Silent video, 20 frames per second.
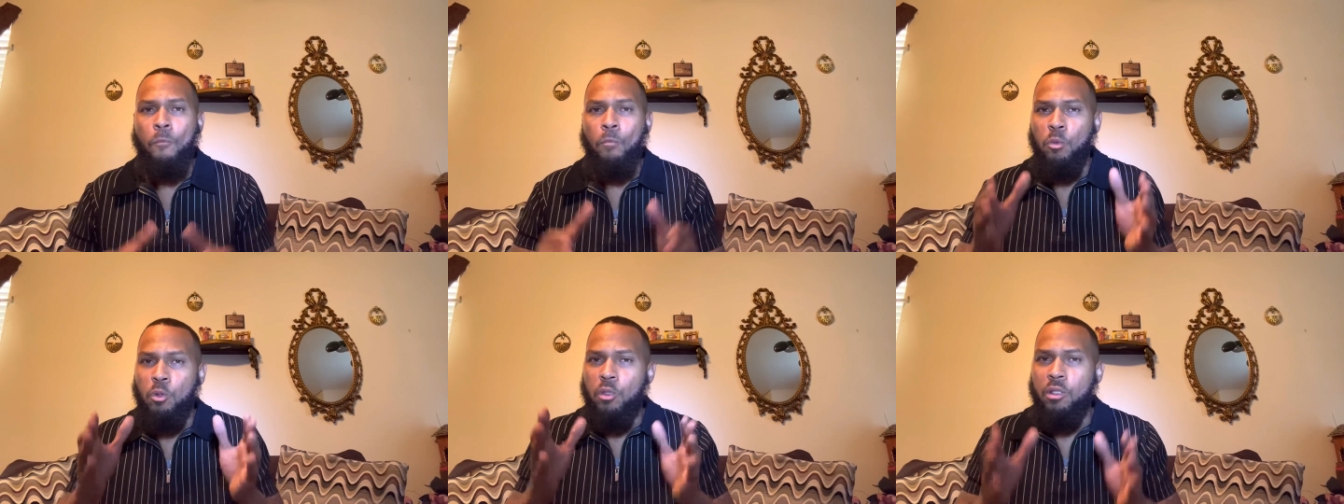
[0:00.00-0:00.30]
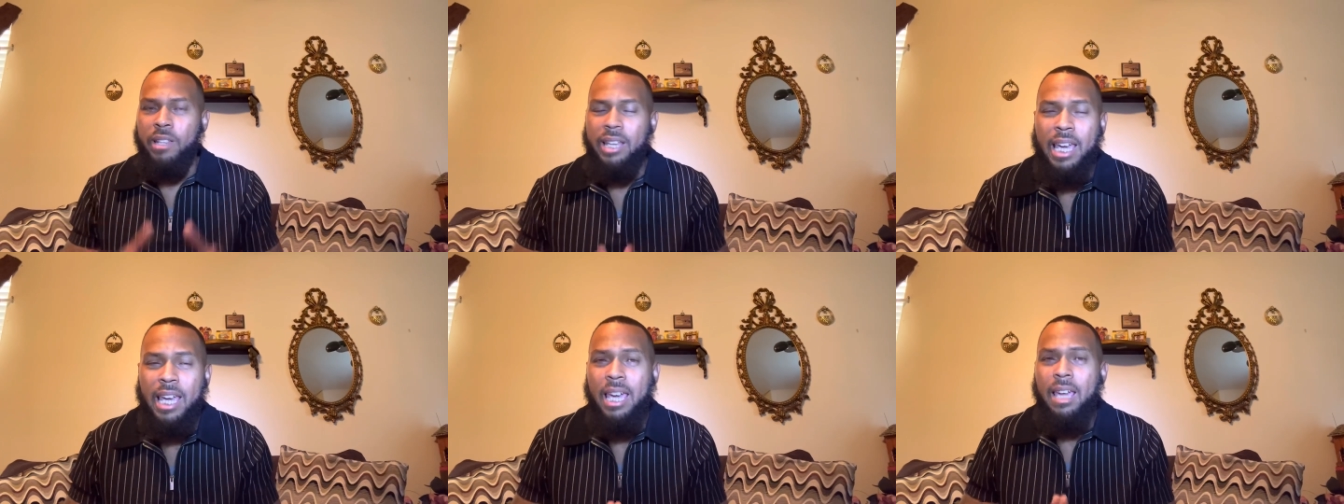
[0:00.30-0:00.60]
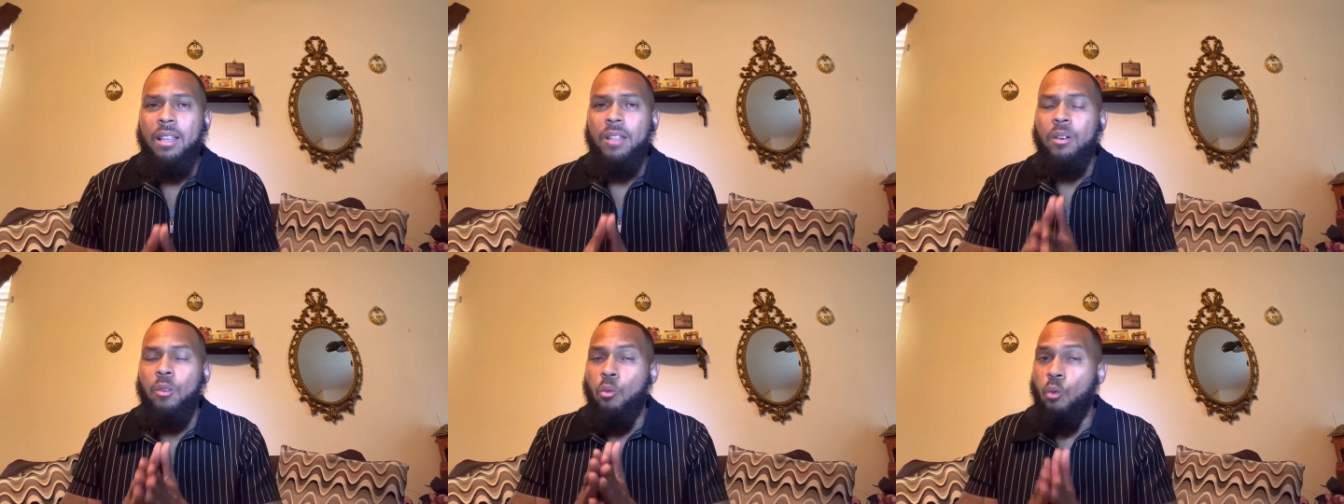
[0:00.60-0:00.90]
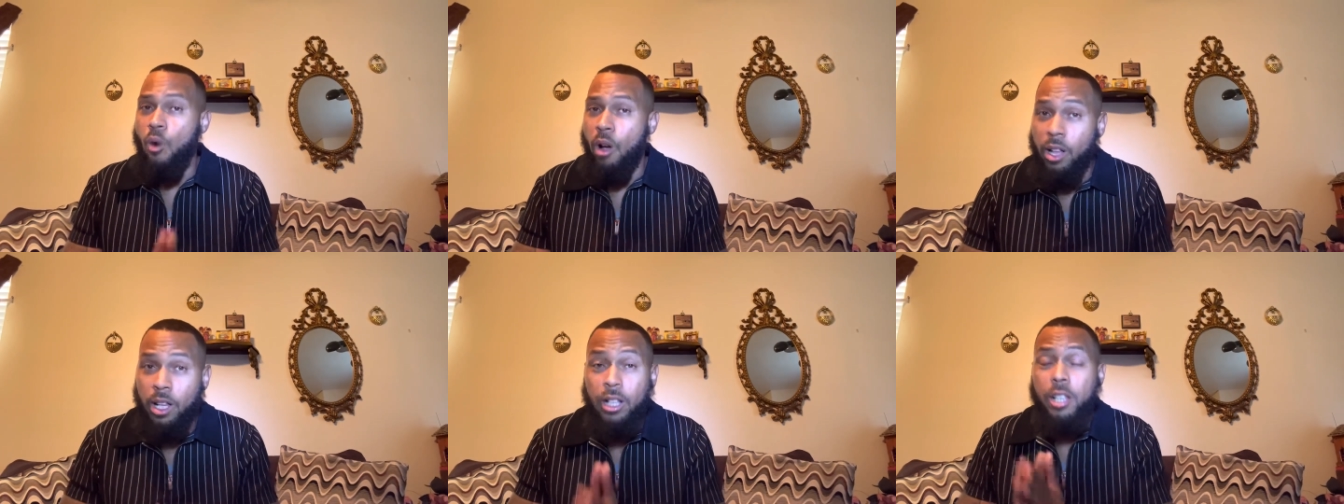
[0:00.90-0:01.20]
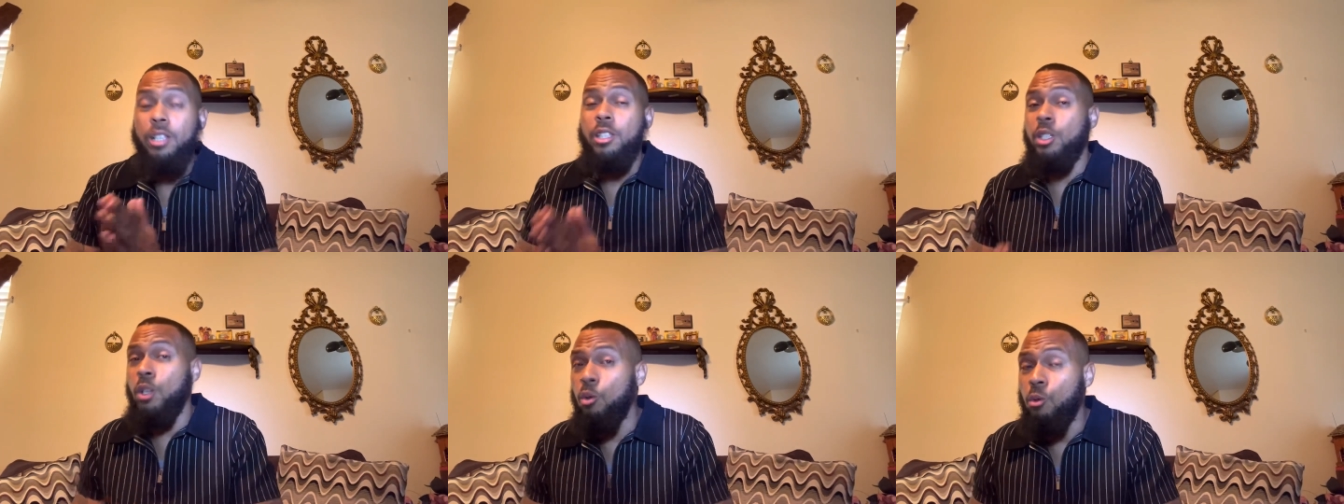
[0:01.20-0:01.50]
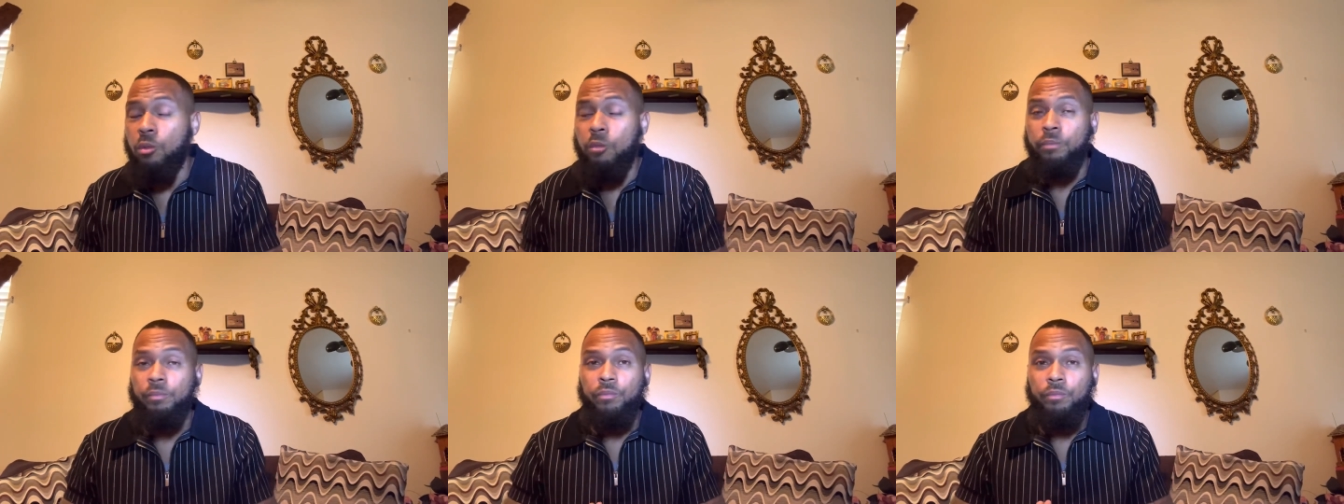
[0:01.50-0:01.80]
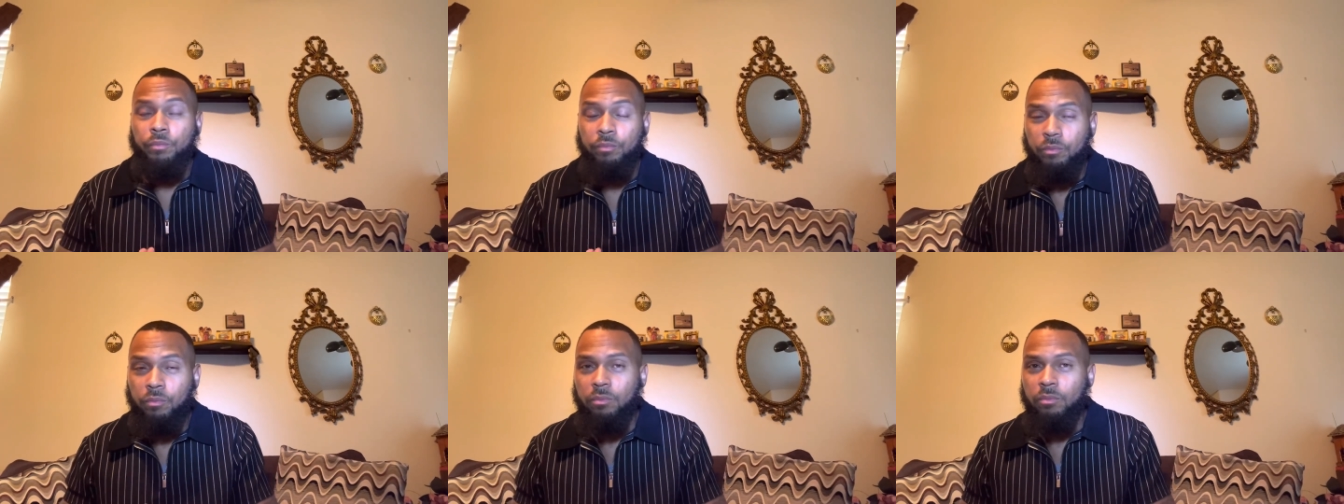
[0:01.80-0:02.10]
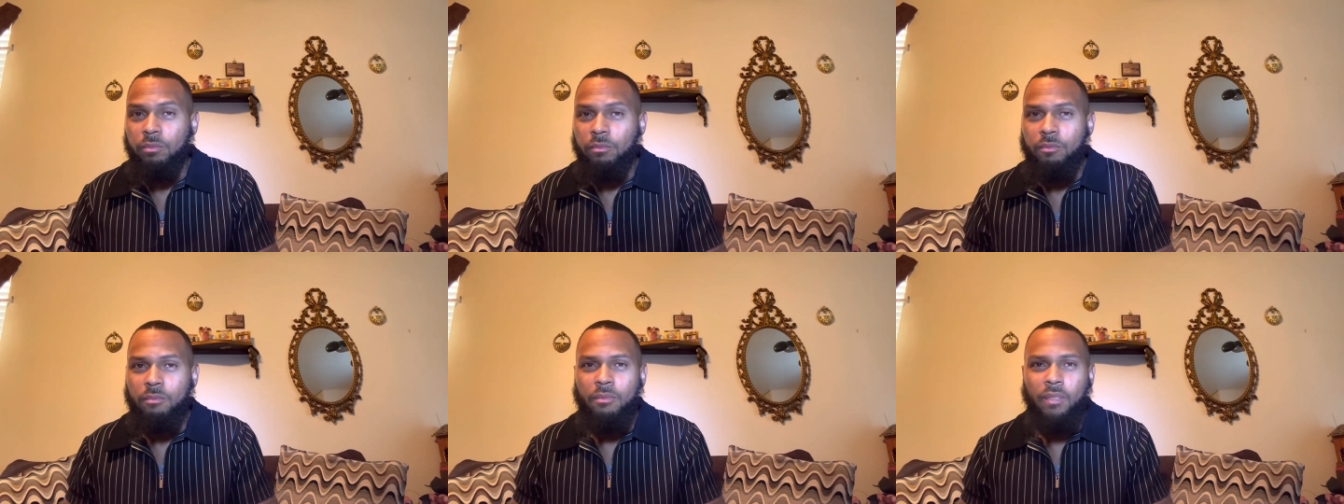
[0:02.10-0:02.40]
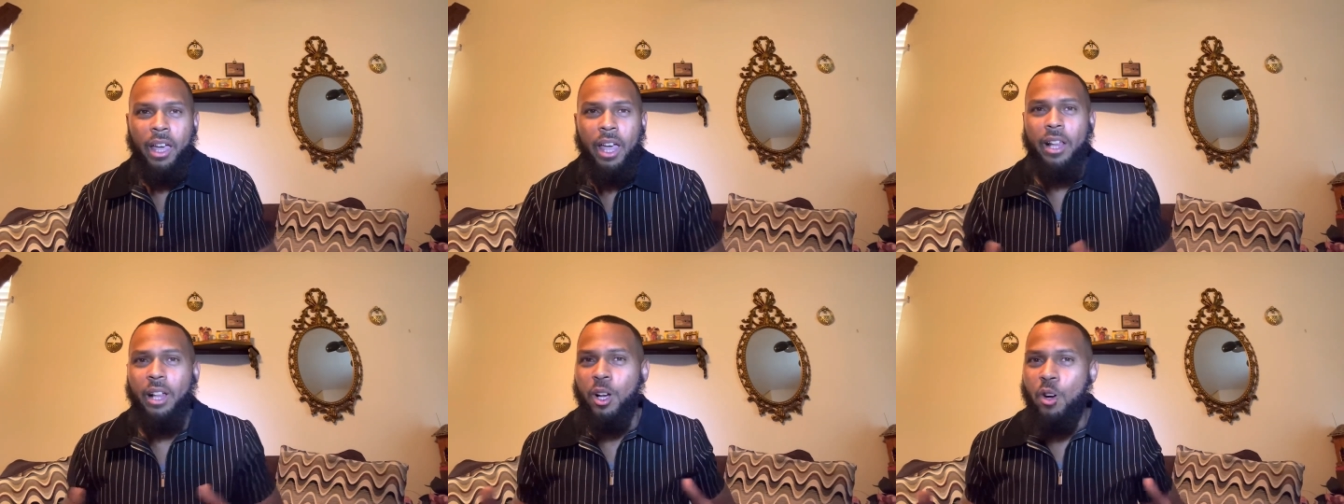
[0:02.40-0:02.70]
You need one of the two. And,